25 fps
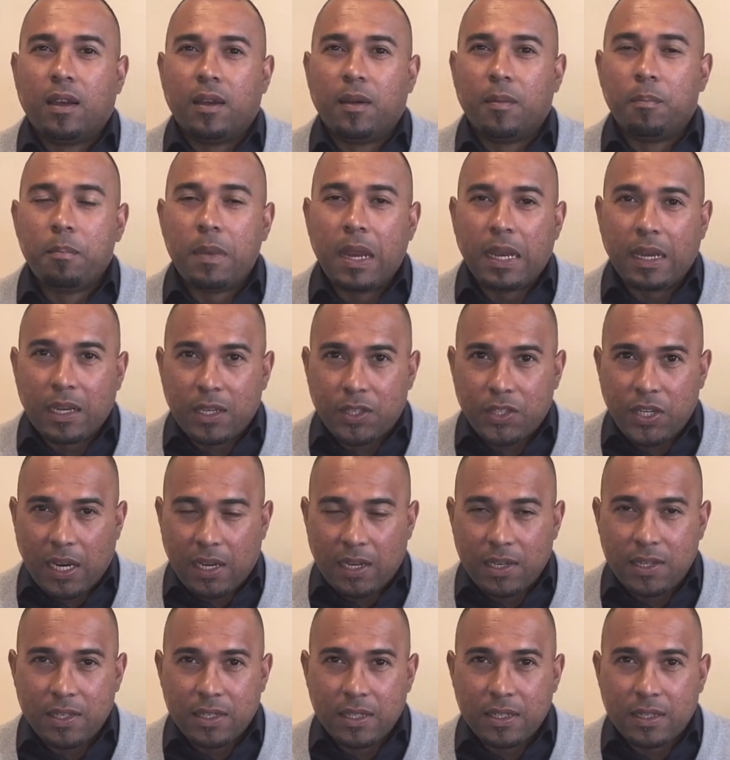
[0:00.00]
many
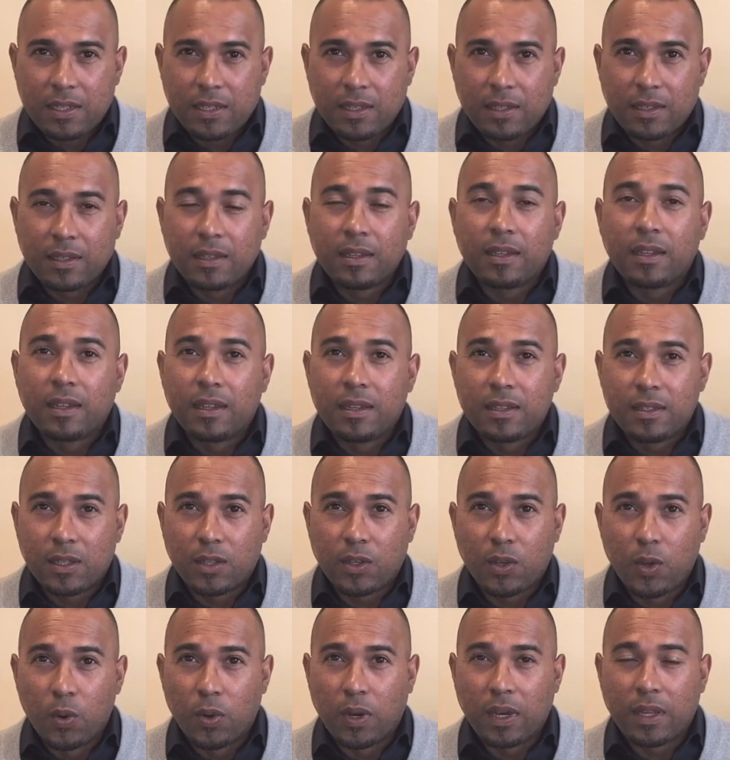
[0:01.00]
challenges in
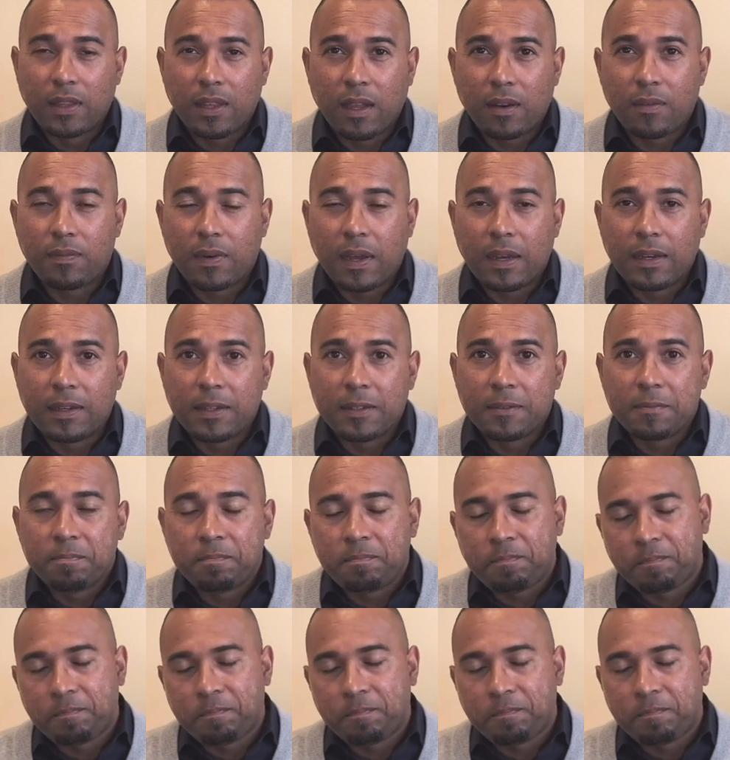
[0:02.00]
securing that funding.